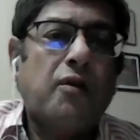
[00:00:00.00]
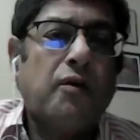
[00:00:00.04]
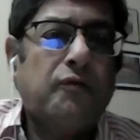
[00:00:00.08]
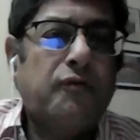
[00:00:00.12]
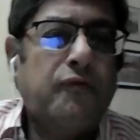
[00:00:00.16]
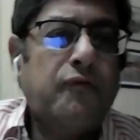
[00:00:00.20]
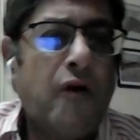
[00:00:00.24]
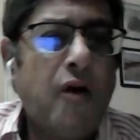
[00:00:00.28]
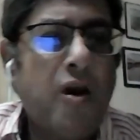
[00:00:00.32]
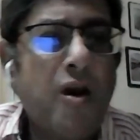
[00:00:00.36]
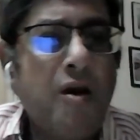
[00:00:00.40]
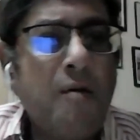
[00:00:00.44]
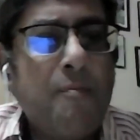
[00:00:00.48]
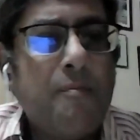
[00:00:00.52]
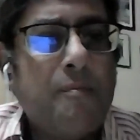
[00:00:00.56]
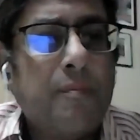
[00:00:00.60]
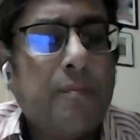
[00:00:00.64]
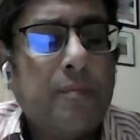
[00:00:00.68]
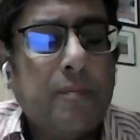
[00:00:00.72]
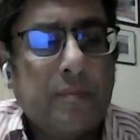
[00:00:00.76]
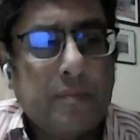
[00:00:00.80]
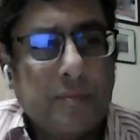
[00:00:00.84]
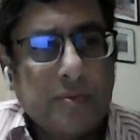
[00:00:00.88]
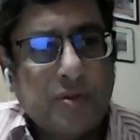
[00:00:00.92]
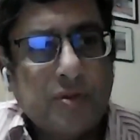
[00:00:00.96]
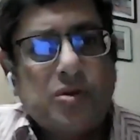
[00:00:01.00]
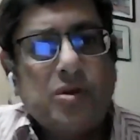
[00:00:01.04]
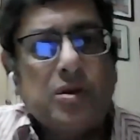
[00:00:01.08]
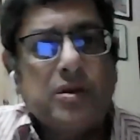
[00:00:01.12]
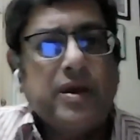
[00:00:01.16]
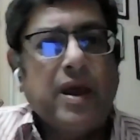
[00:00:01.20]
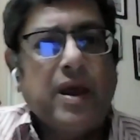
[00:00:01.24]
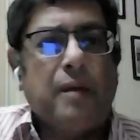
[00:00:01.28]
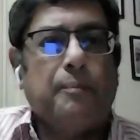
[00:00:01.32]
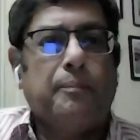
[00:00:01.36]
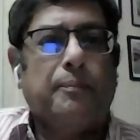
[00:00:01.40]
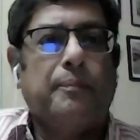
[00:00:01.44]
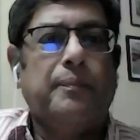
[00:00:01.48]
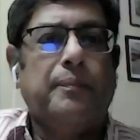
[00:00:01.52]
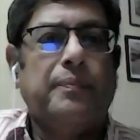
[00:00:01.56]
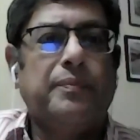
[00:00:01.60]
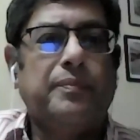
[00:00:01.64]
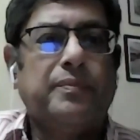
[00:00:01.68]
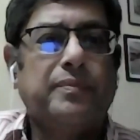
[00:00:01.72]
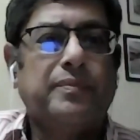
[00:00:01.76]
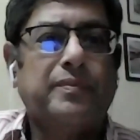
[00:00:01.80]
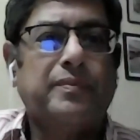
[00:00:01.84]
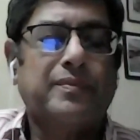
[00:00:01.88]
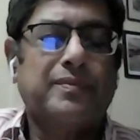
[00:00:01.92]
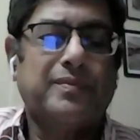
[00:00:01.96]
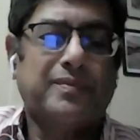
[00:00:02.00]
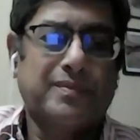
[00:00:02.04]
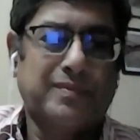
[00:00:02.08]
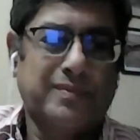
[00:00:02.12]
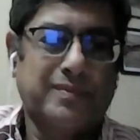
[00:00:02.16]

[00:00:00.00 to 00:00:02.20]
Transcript: so wait. Huh, so yeah. I'll give you one